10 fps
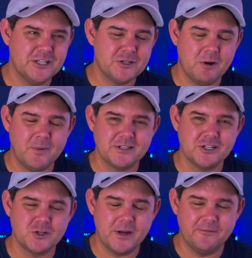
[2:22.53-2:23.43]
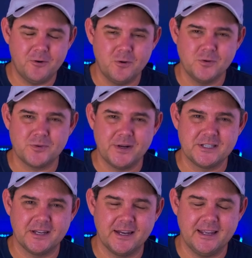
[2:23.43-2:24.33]
So I went to Twin Falls
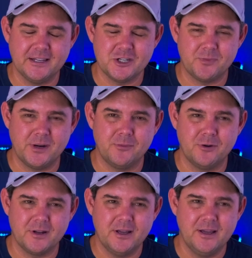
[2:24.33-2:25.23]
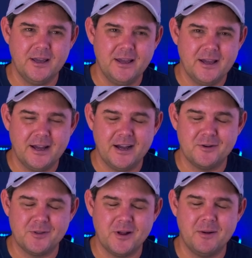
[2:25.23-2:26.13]
recently in Springbrook
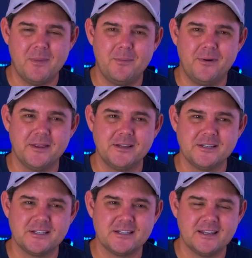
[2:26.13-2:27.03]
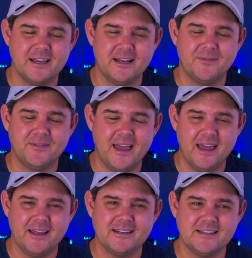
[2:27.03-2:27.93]
with one of my brothers,
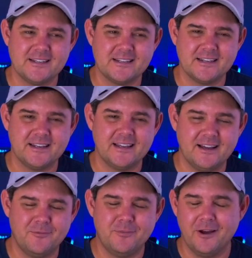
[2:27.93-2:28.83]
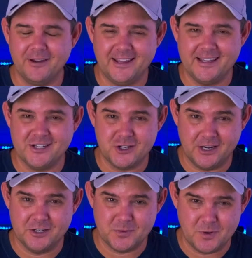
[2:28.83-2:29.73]
and I'll link his
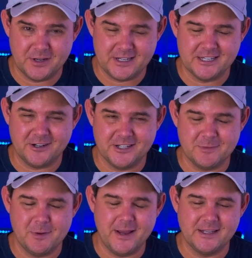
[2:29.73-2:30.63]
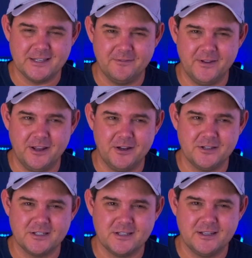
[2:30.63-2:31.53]
channel as well because he's got some amazing
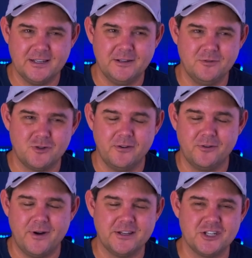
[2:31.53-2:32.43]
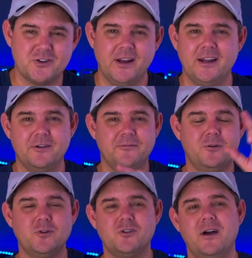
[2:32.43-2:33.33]
videos. He drove around Australia on a
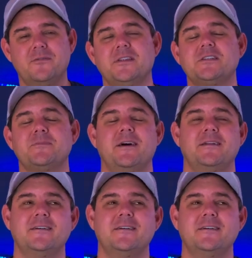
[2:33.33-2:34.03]
4-drive with his partner.